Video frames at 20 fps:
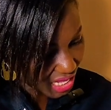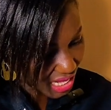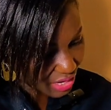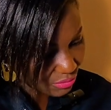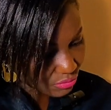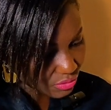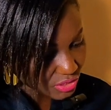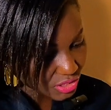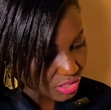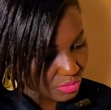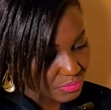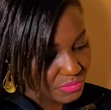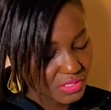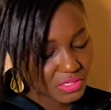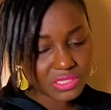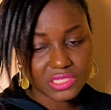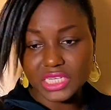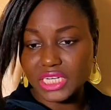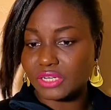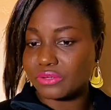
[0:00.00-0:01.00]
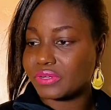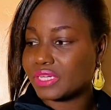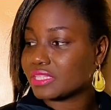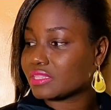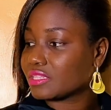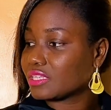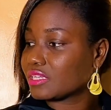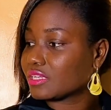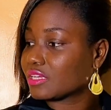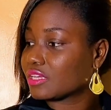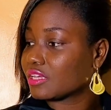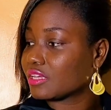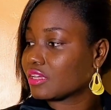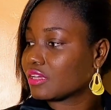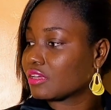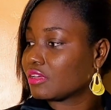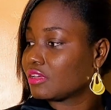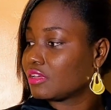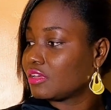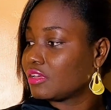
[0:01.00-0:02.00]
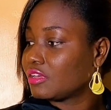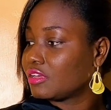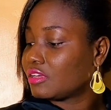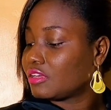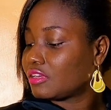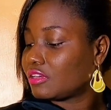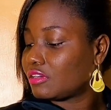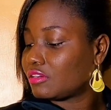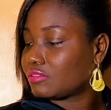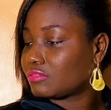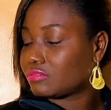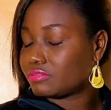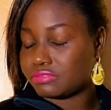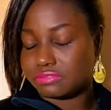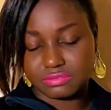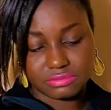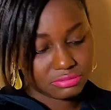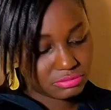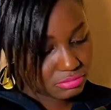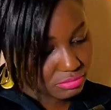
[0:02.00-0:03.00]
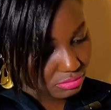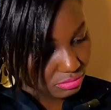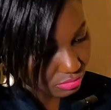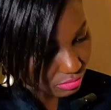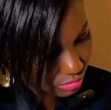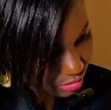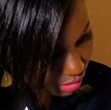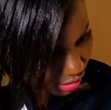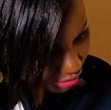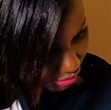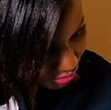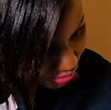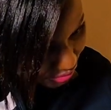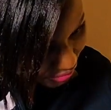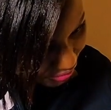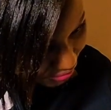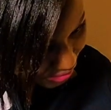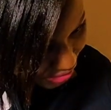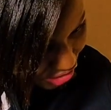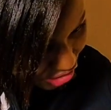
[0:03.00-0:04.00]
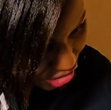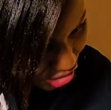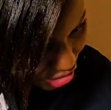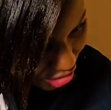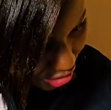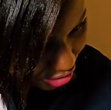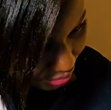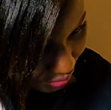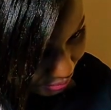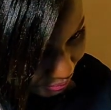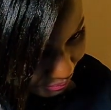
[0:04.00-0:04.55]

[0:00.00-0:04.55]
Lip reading: wrote something down. I don't know if it's here.